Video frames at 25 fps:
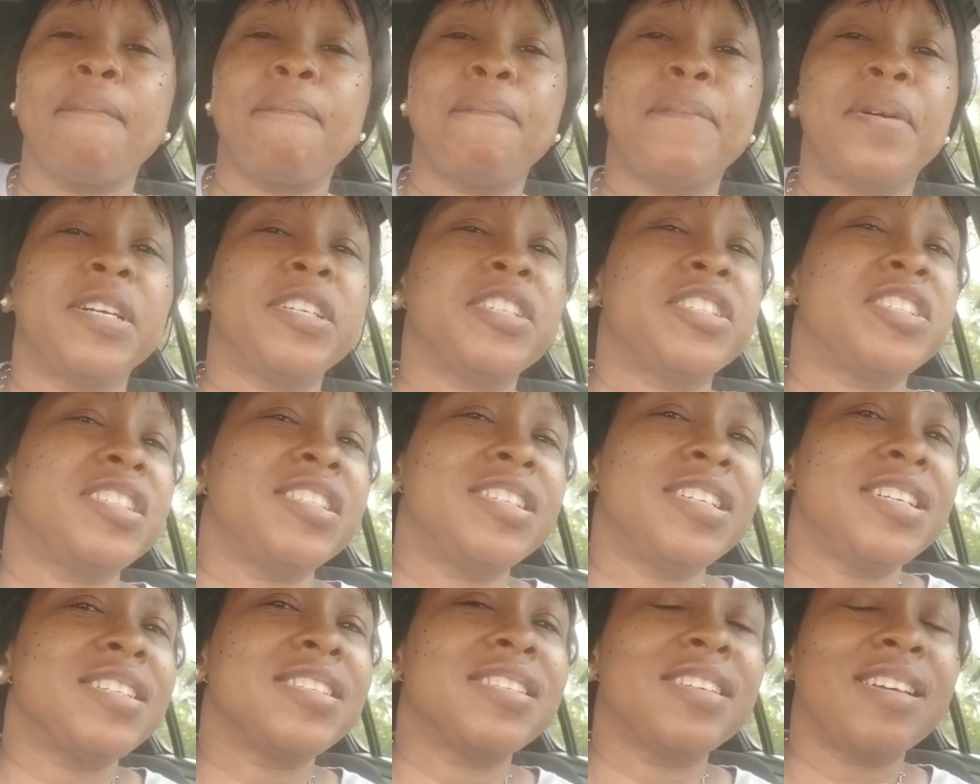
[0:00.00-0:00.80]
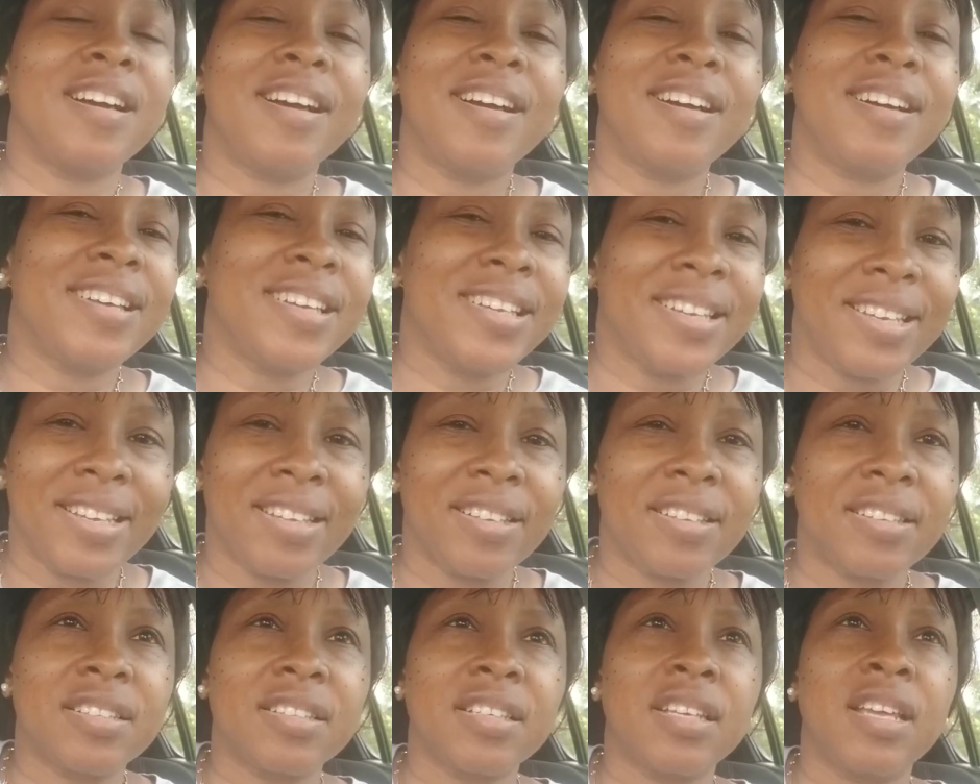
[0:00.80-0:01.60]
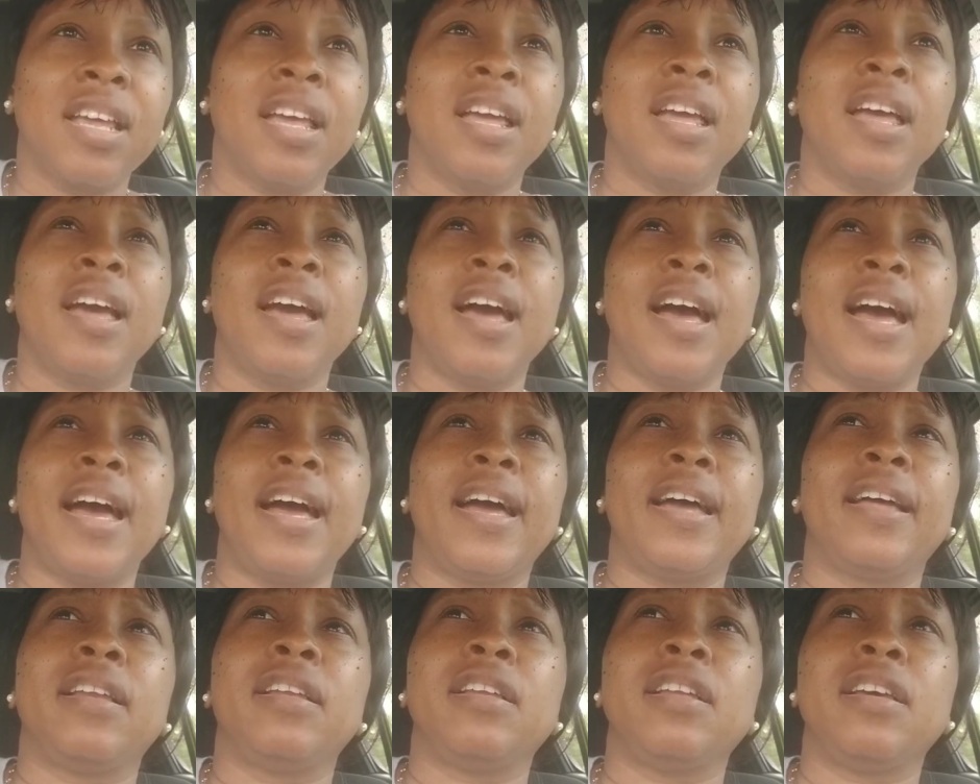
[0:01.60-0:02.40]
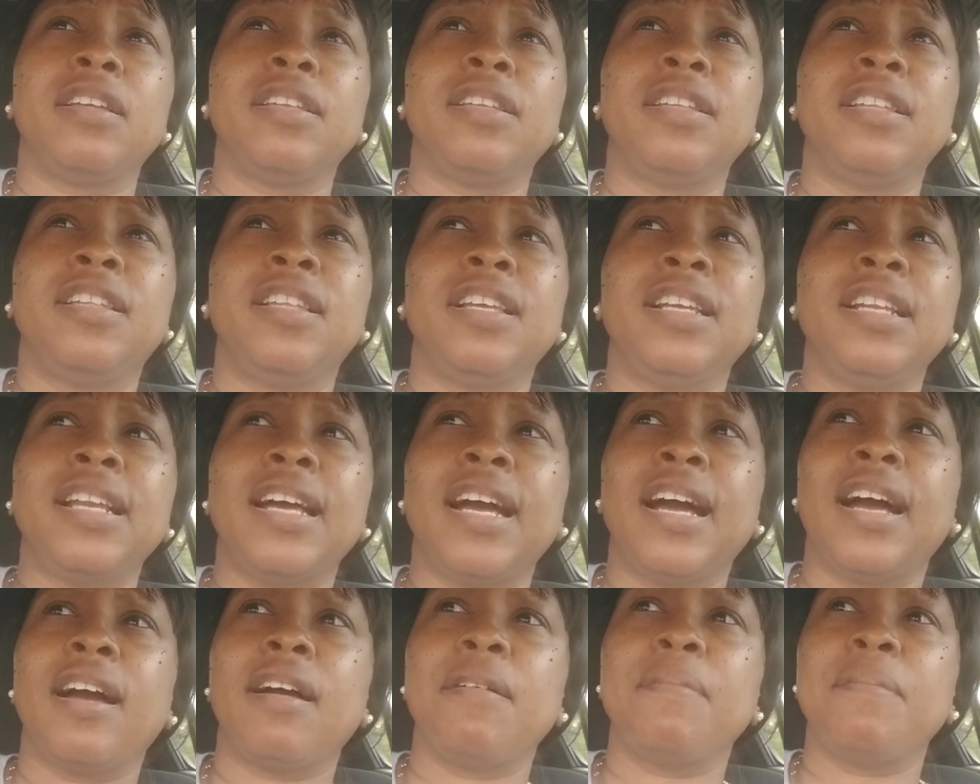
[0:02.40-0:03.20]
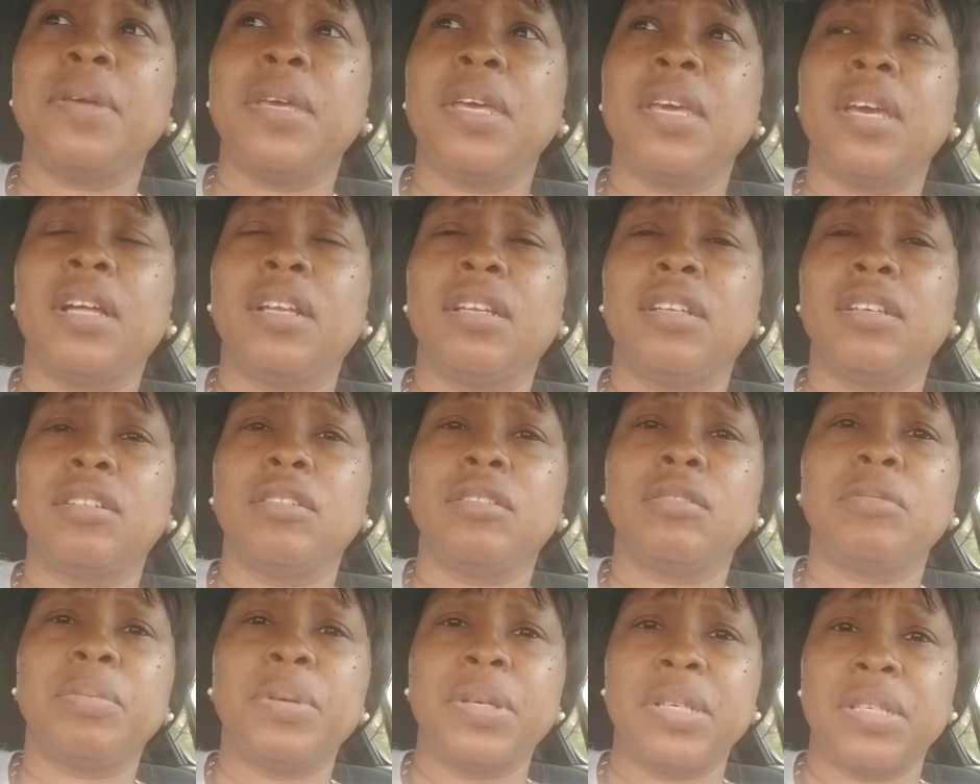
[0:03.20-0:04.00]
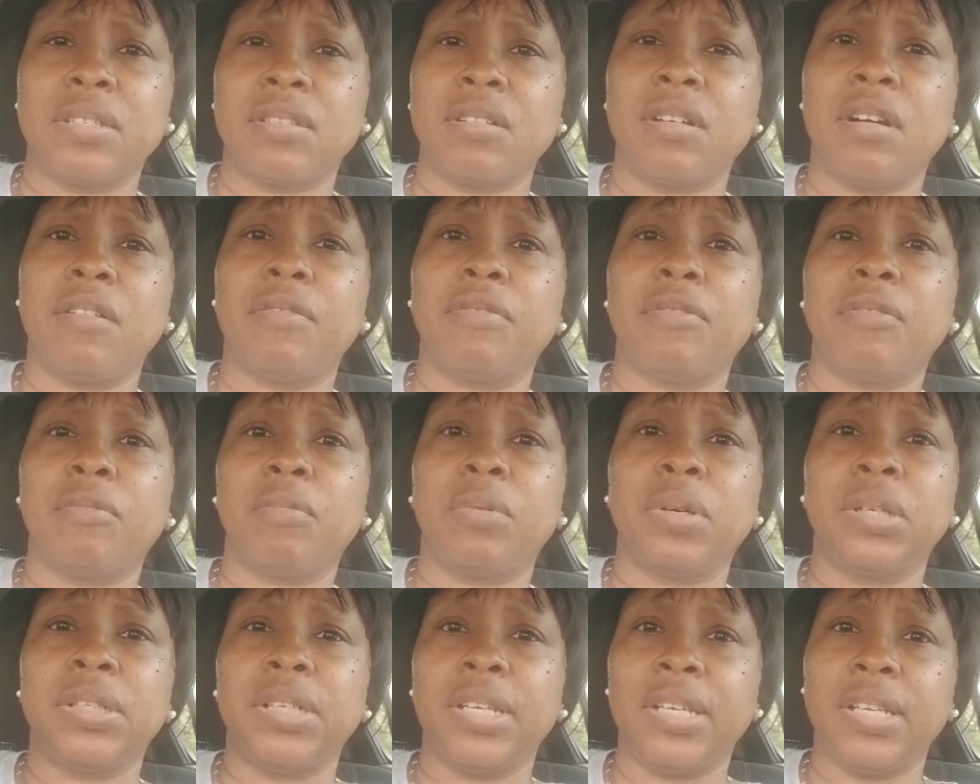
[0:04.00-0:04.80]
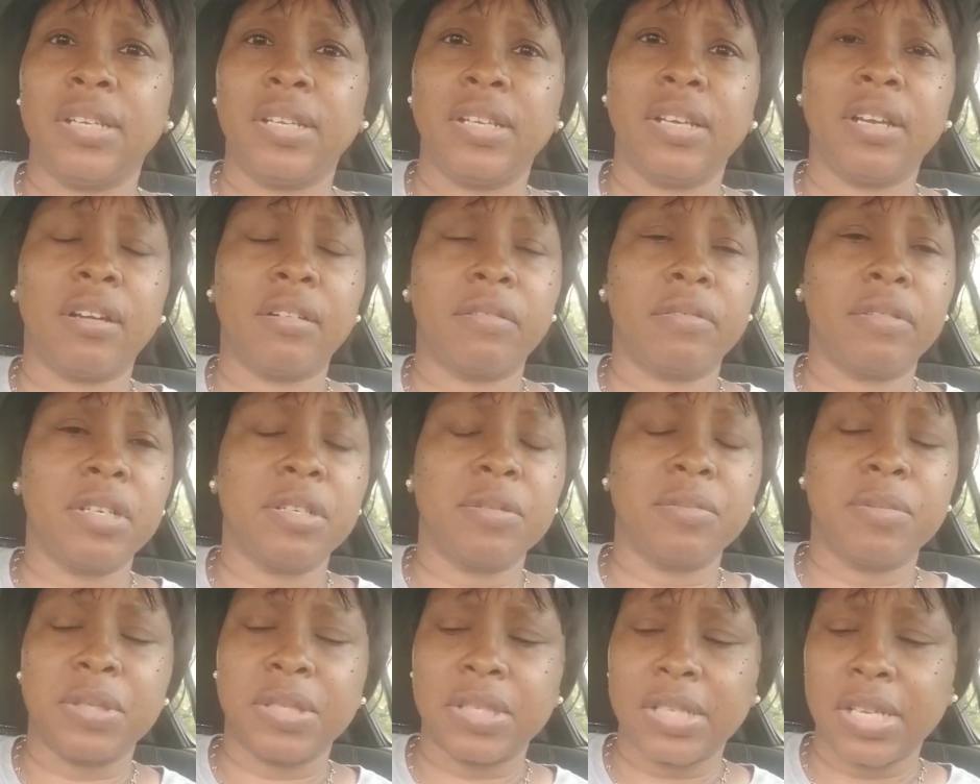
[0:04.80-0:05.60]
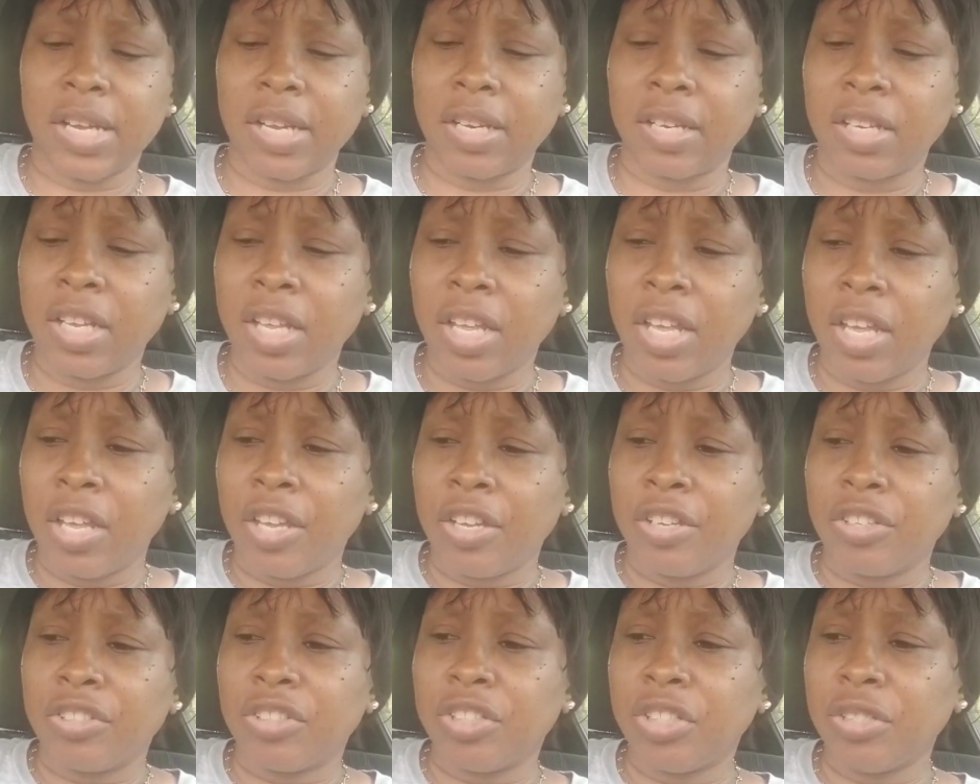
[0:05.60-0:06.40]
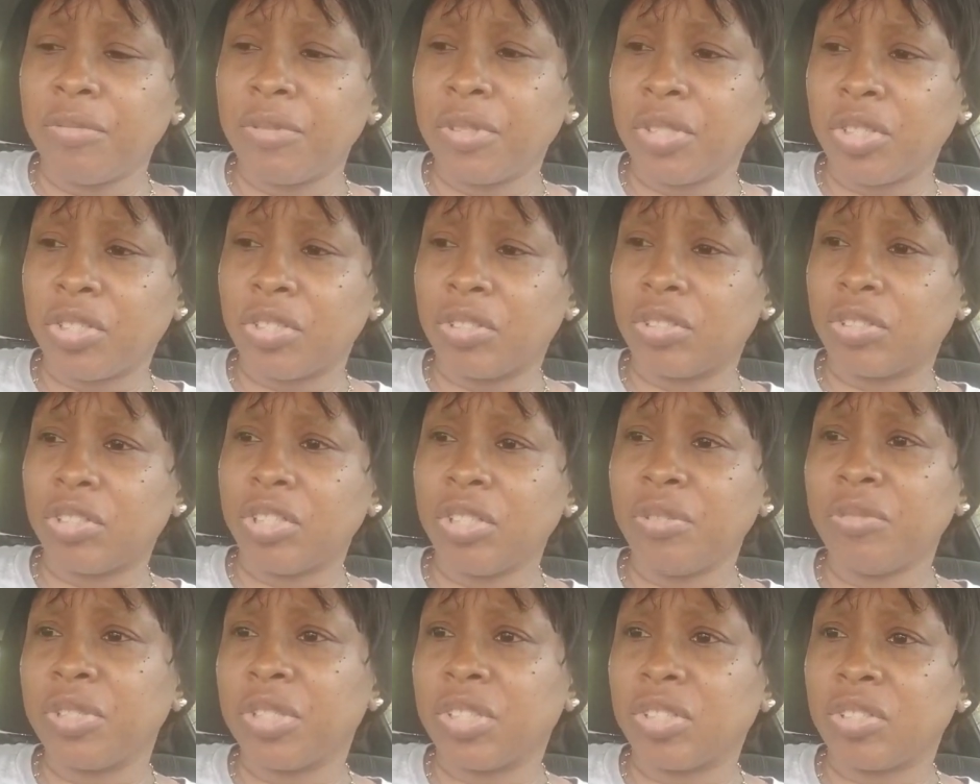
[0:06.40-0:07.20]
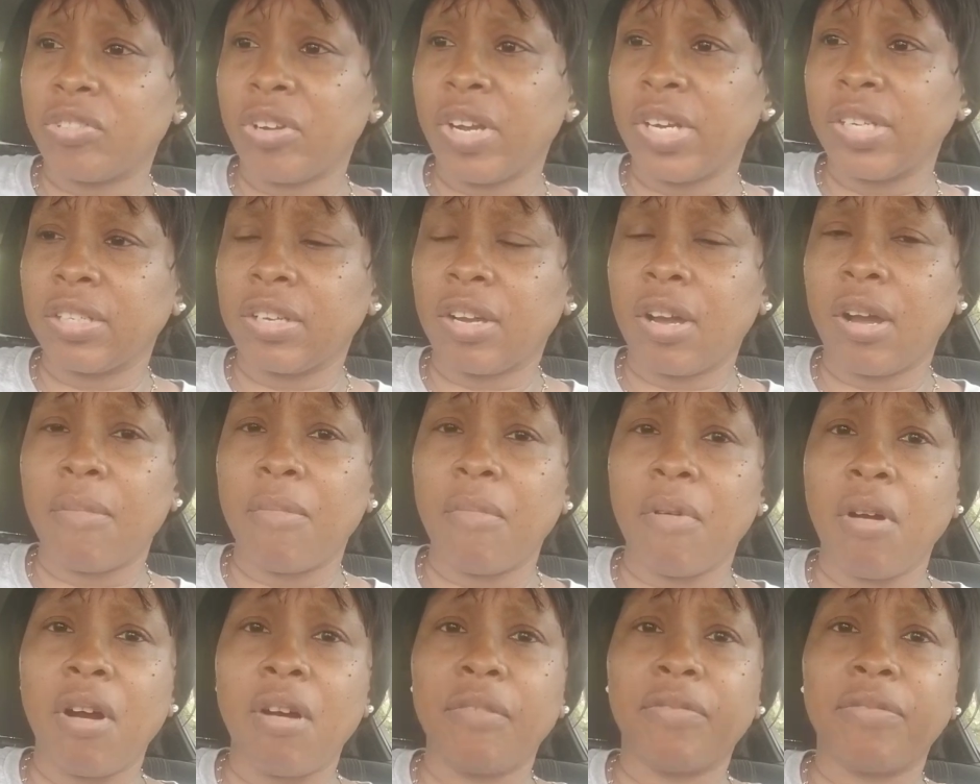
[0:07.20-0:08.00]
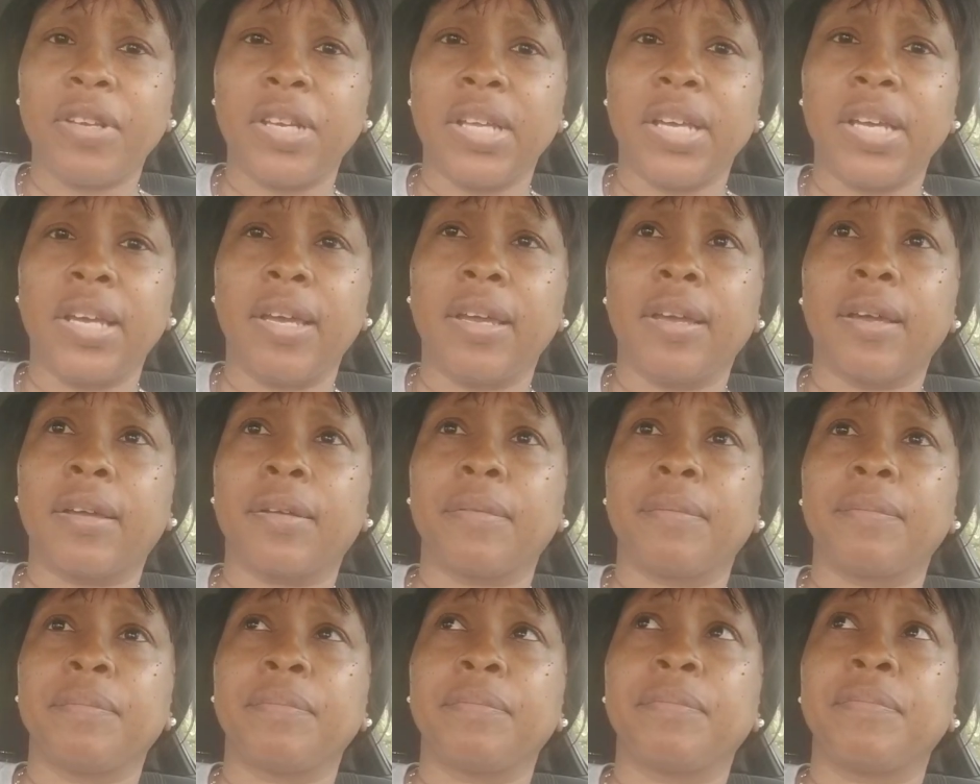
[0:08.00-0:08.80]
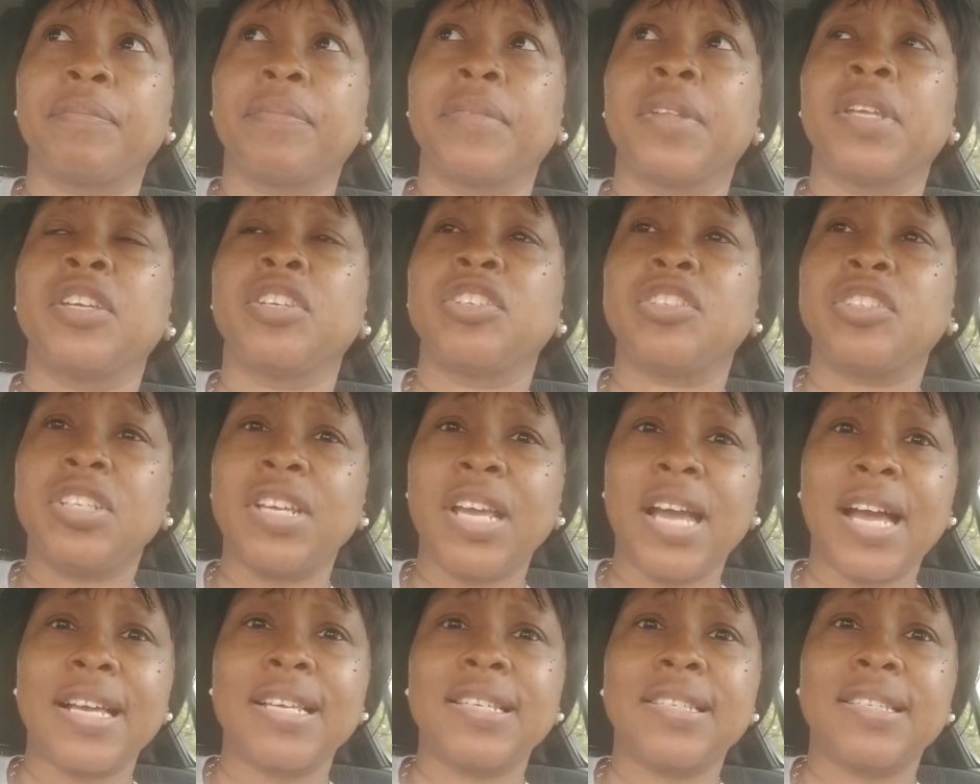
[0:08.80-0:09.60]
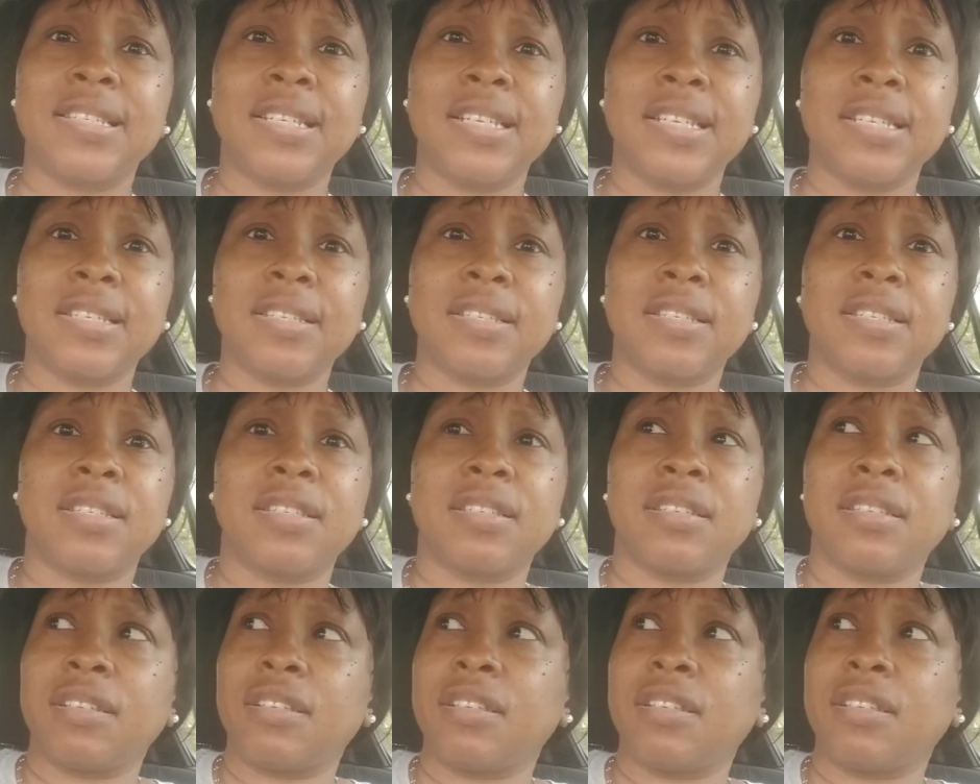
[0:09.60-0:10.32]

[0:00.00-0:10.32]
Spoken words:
But she doesn't hide it. And the thing that had me a little pissed off with Arie was that she was trying to come off like she has this